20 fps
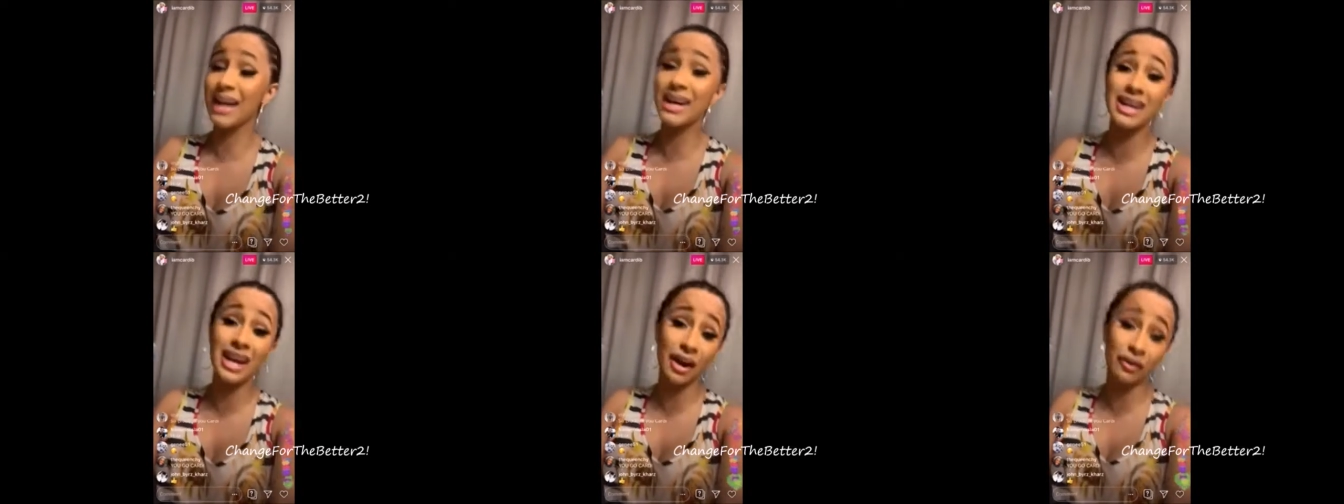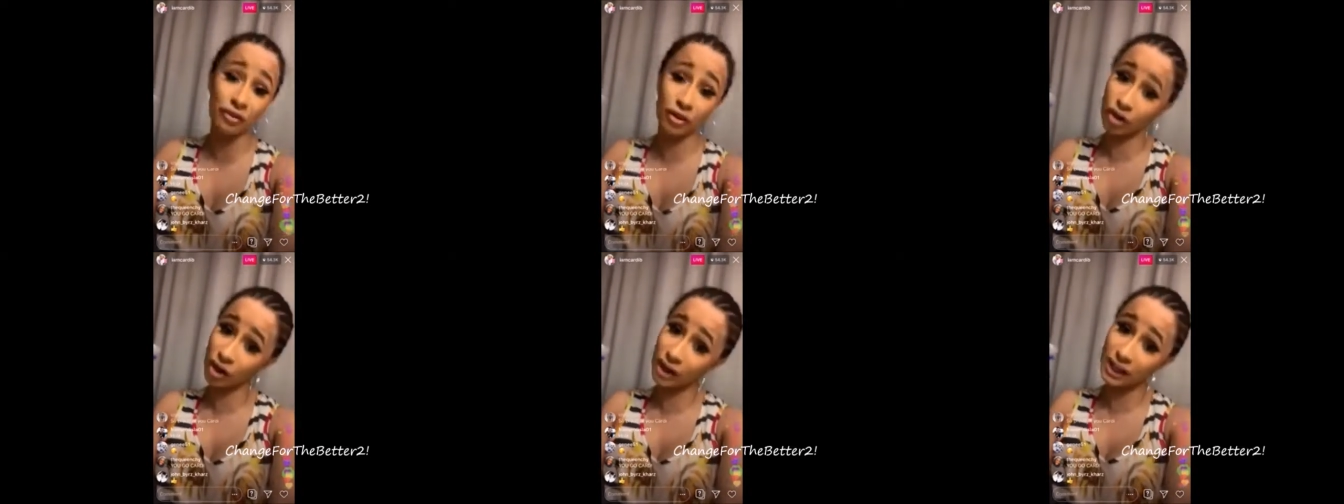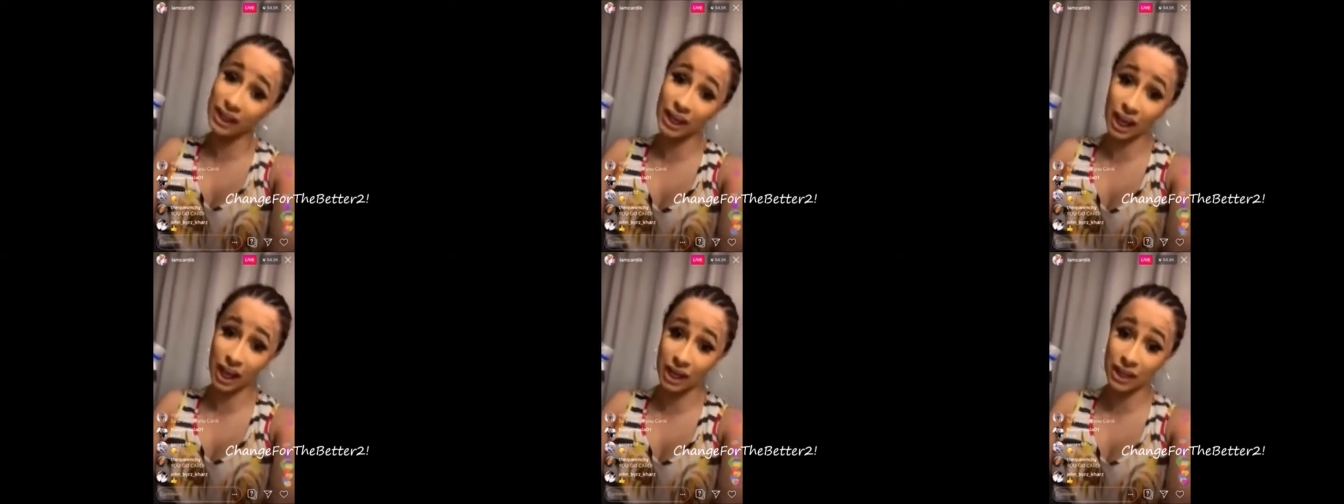and never
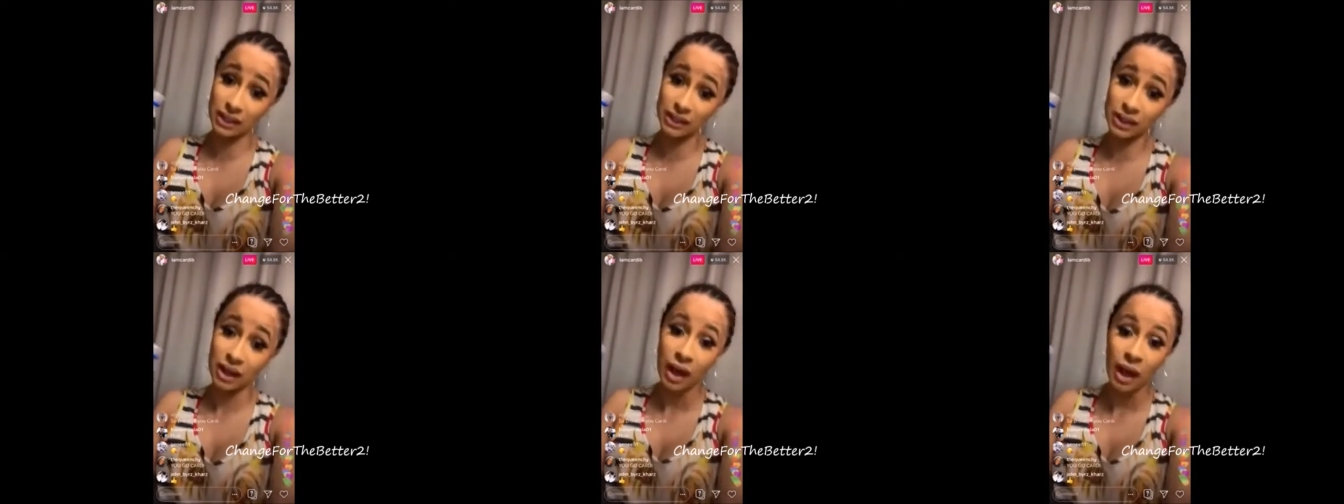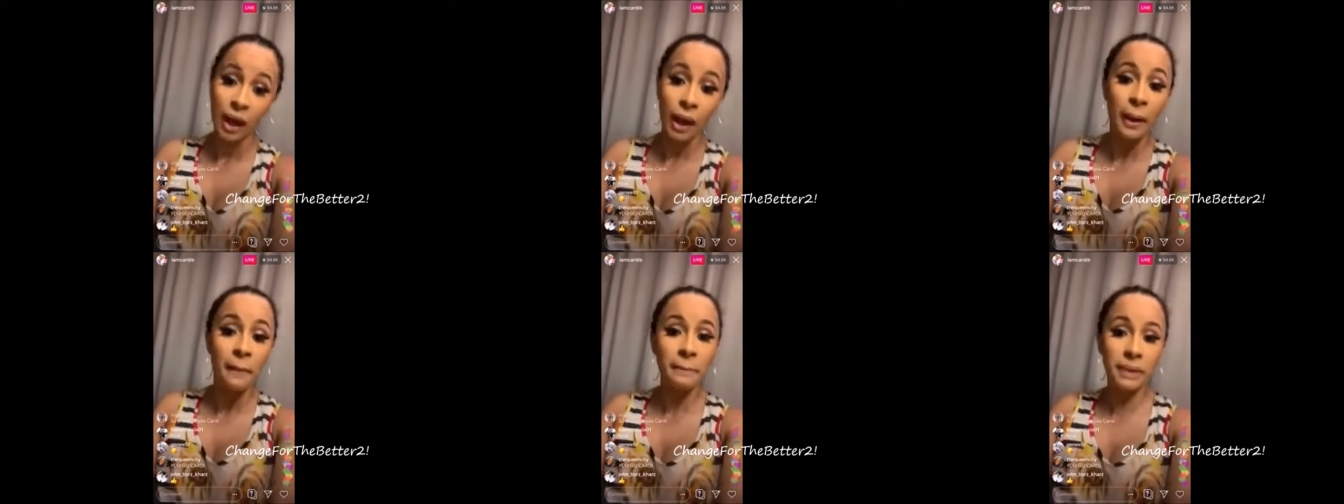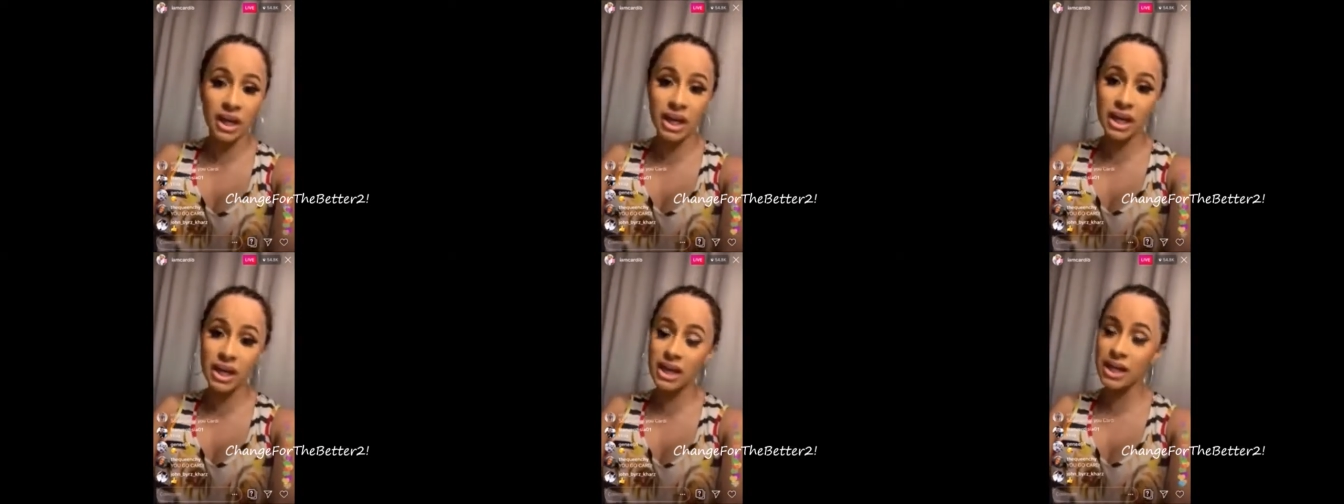again,
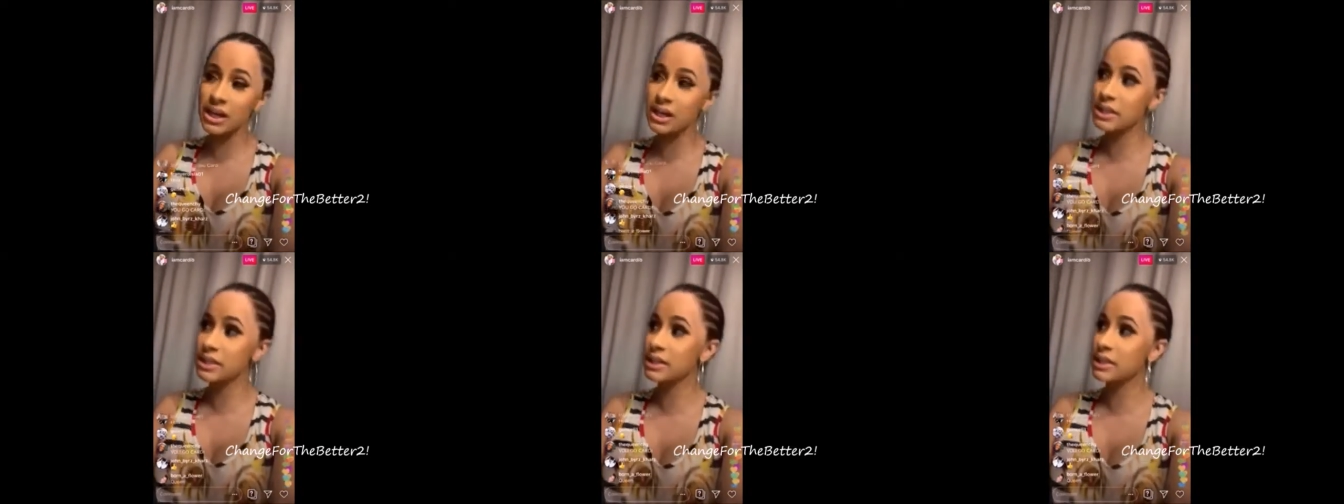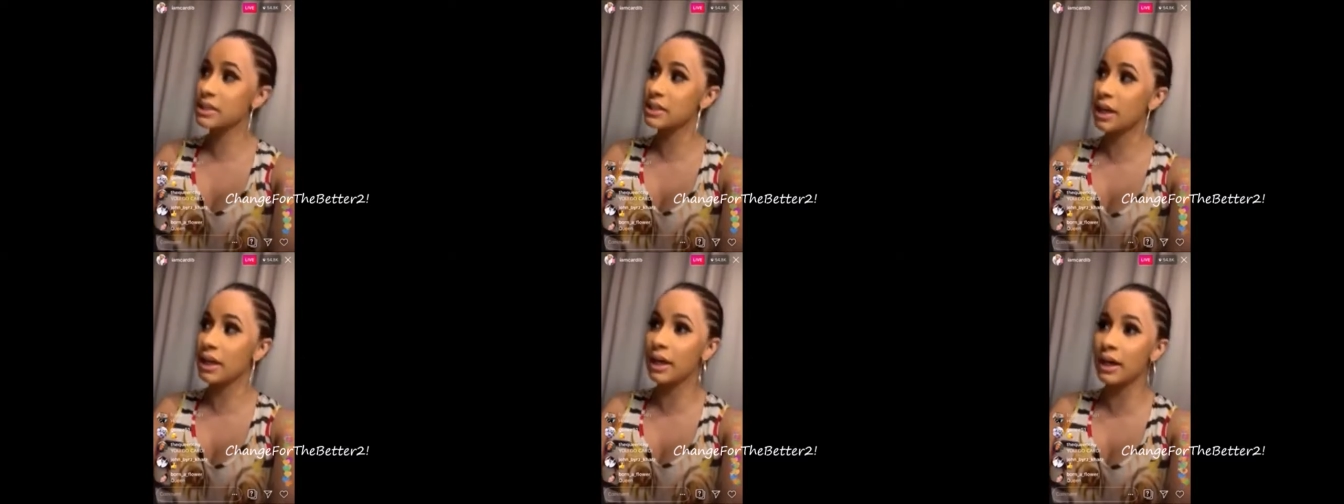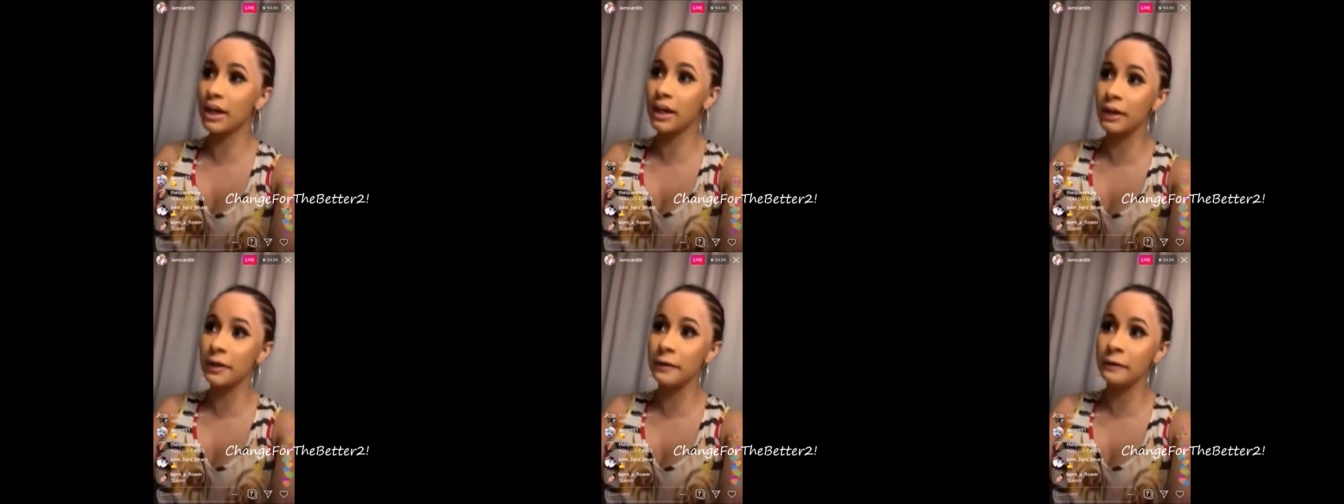because,
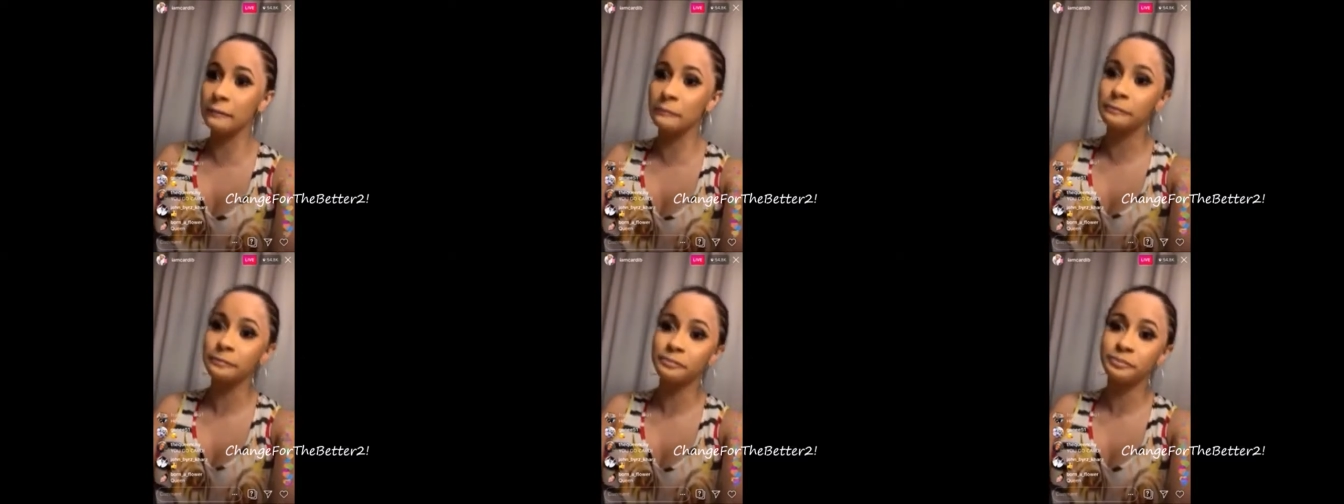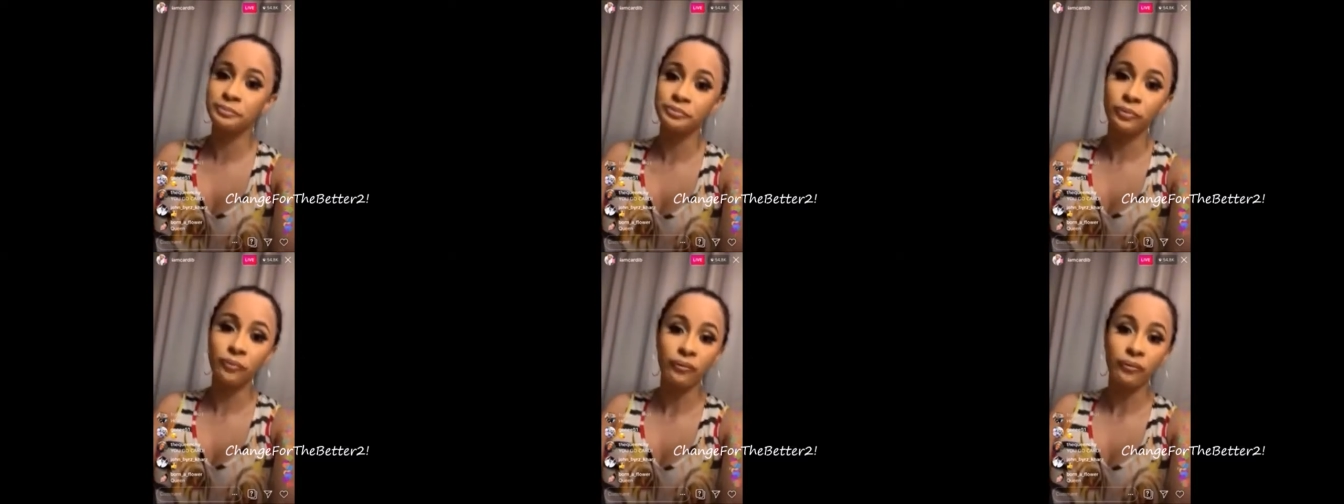um,